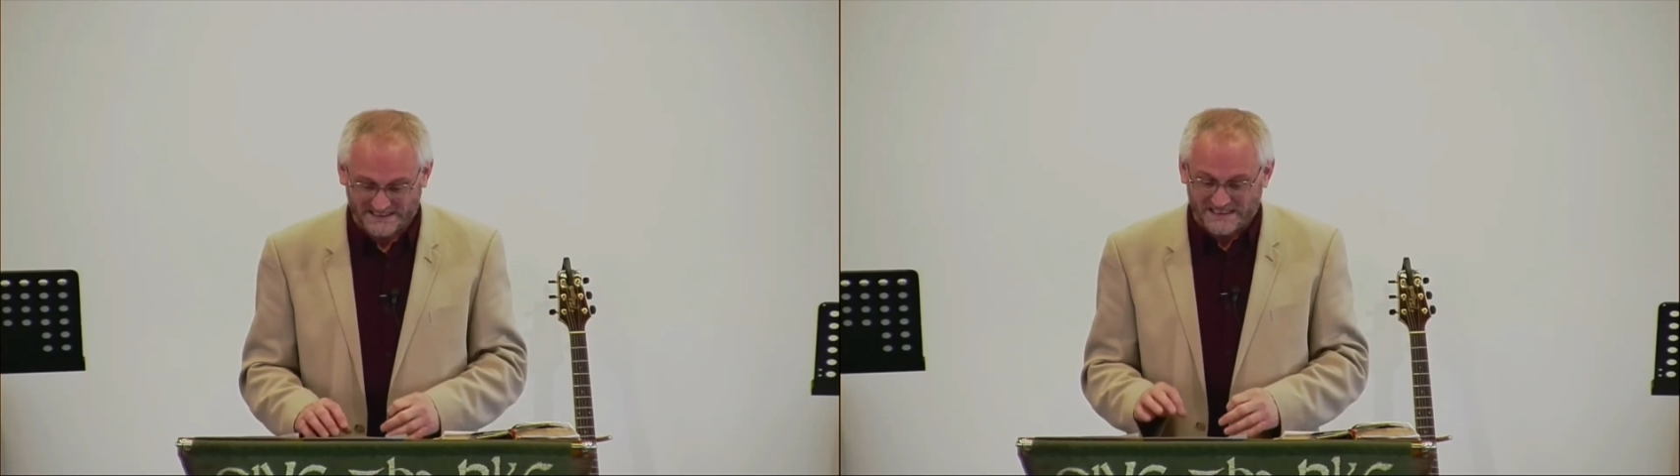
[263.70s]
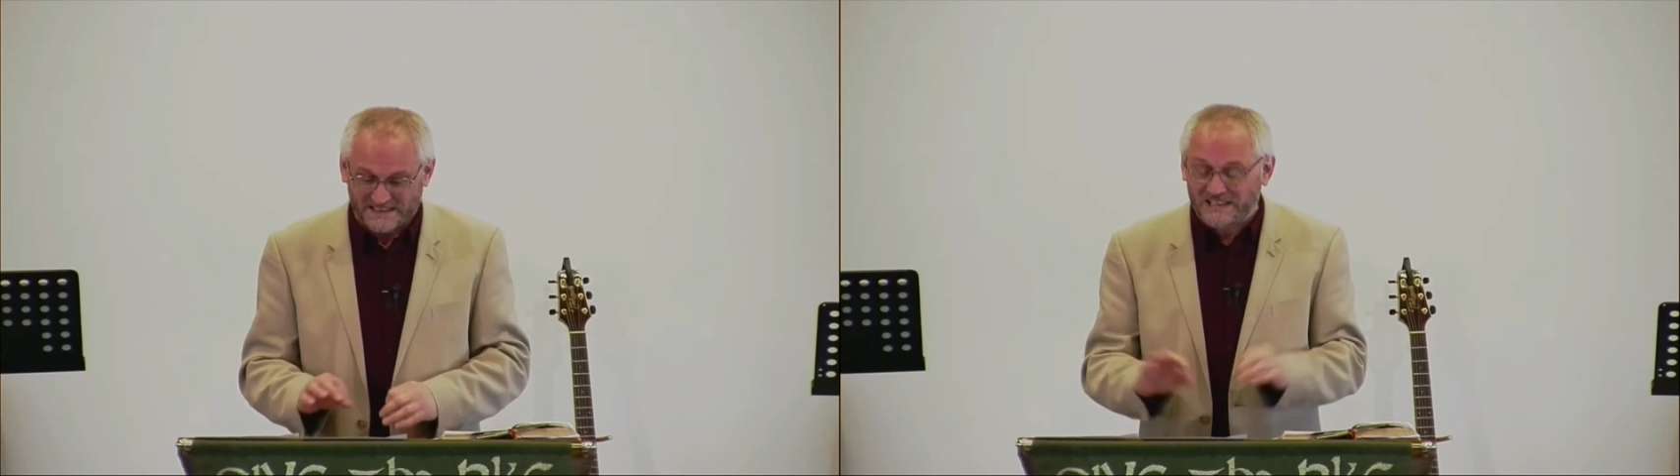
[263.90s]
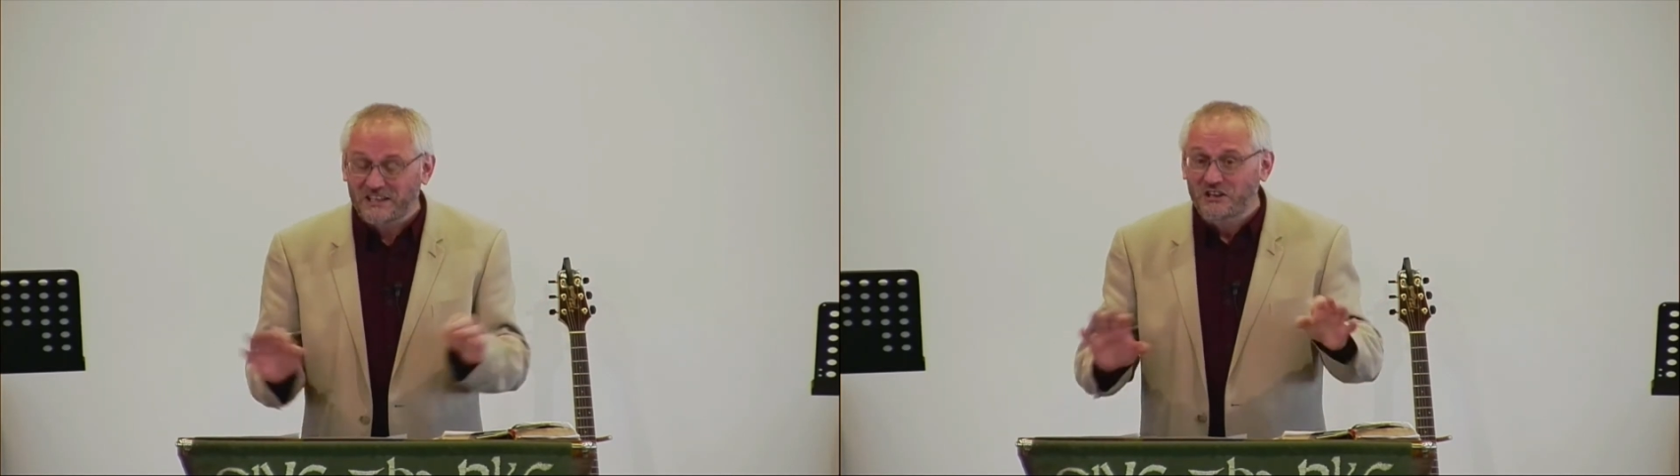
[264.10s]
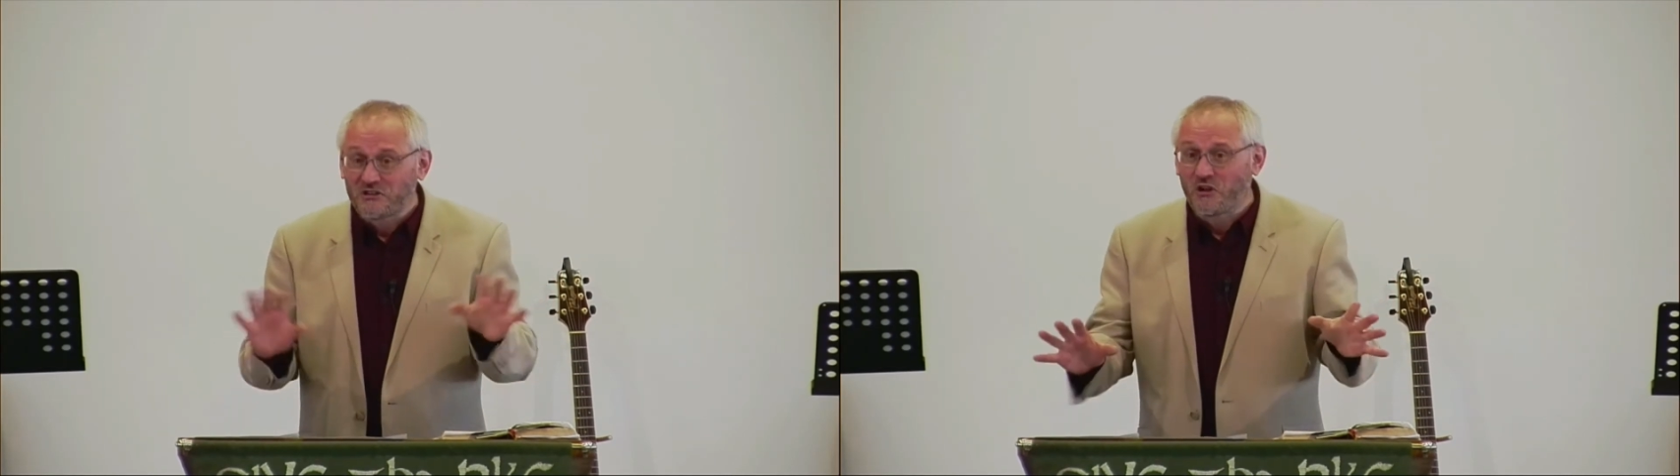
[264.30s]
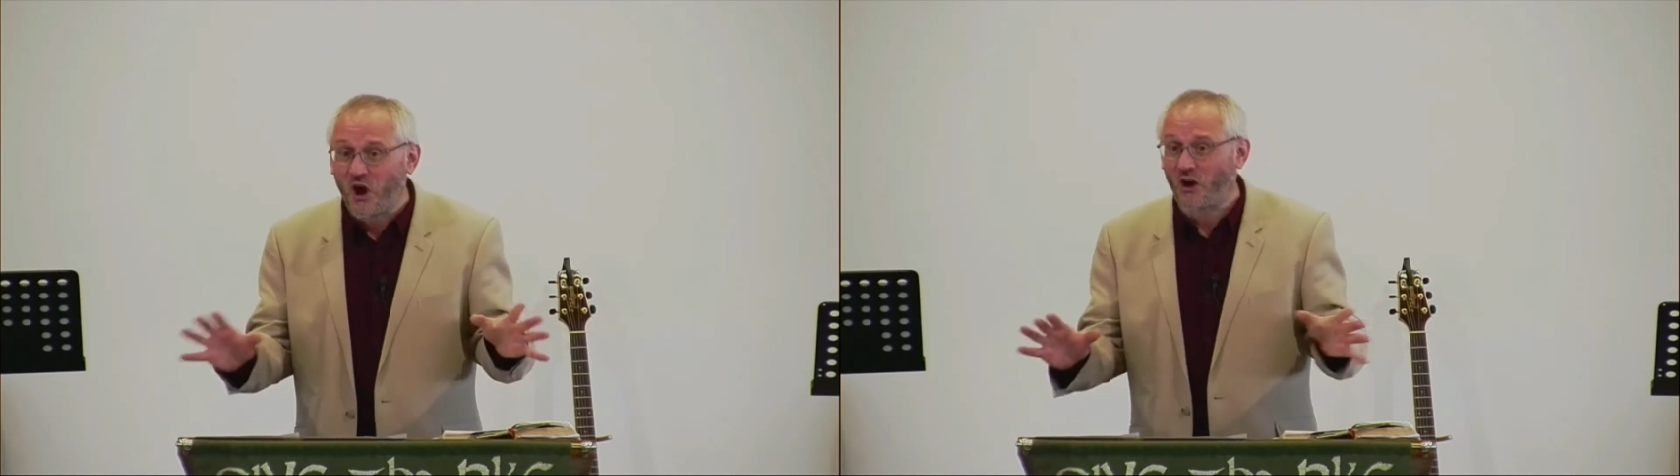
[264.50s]
This is
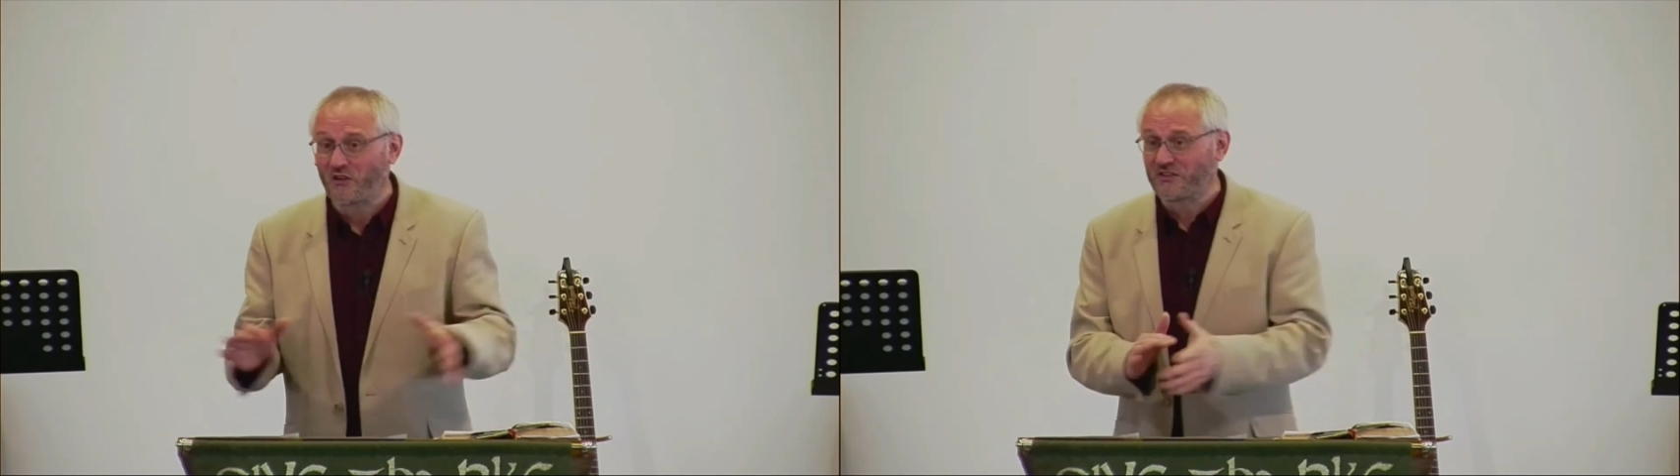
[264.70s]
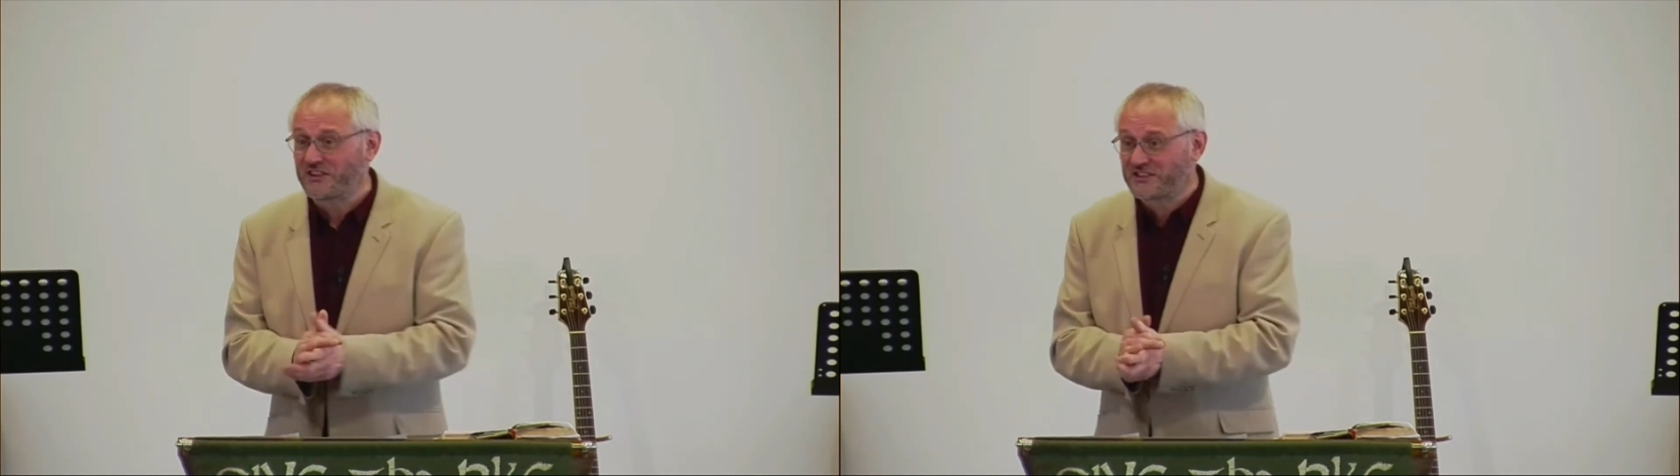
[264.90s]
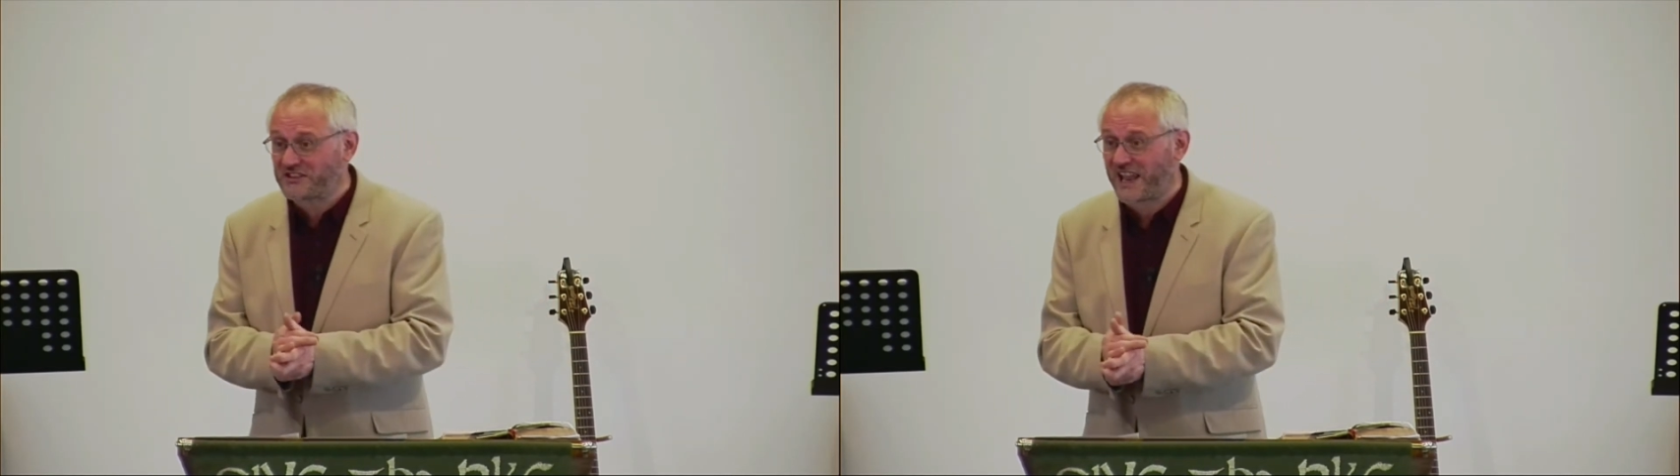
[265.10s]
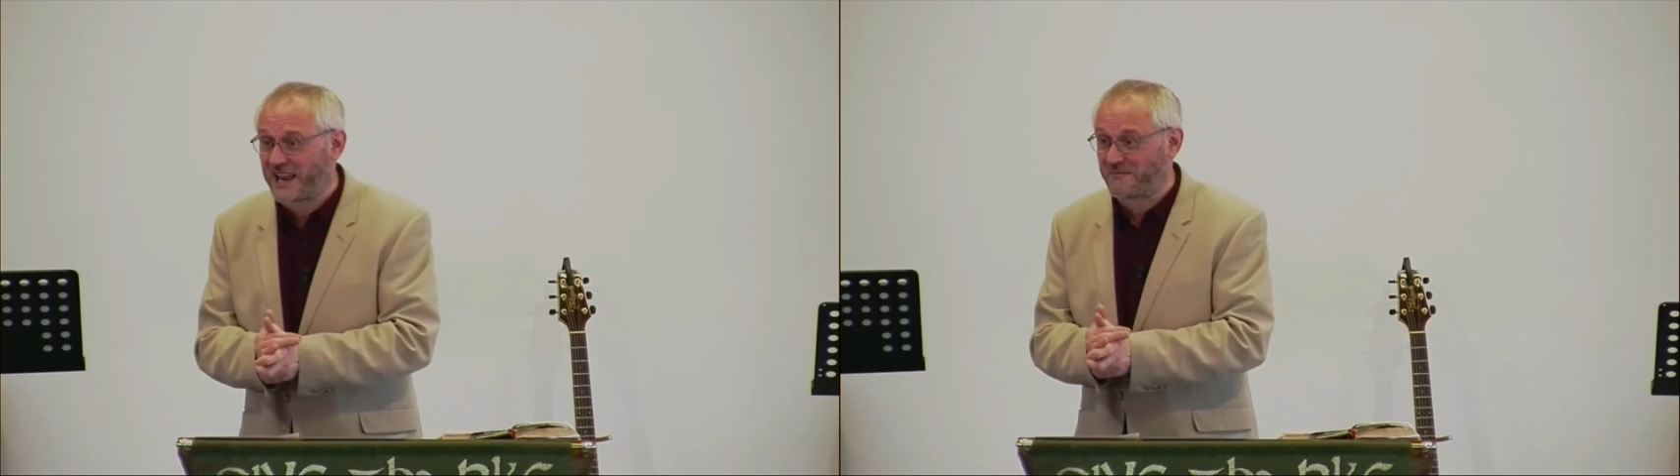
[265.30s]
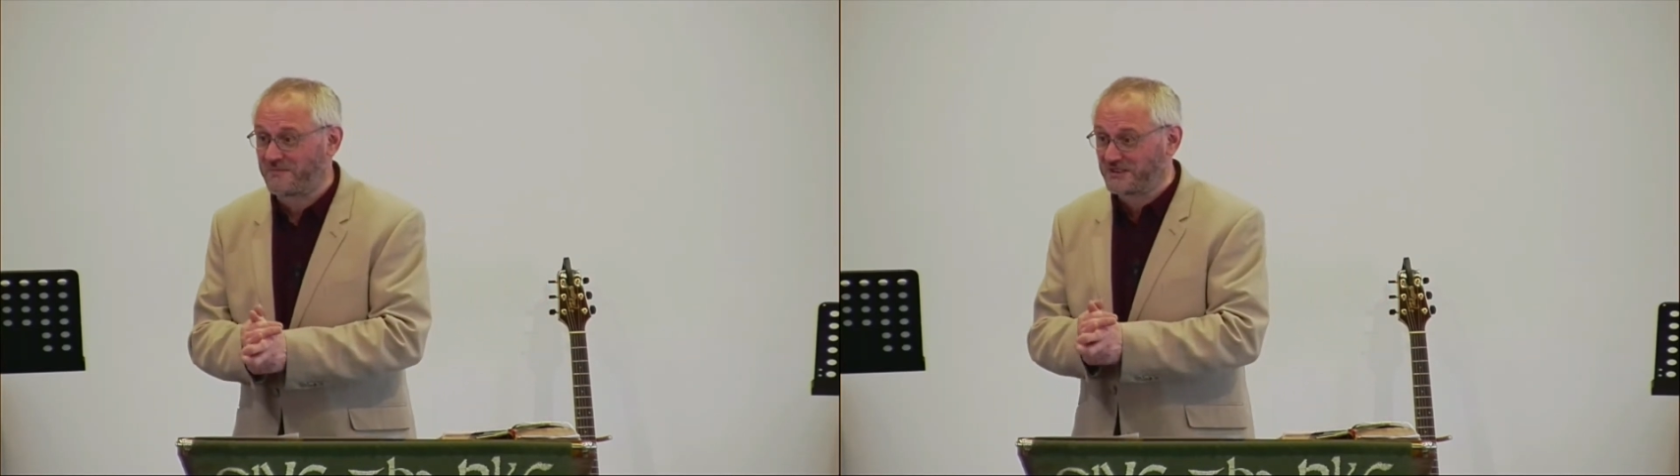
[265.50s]
not the same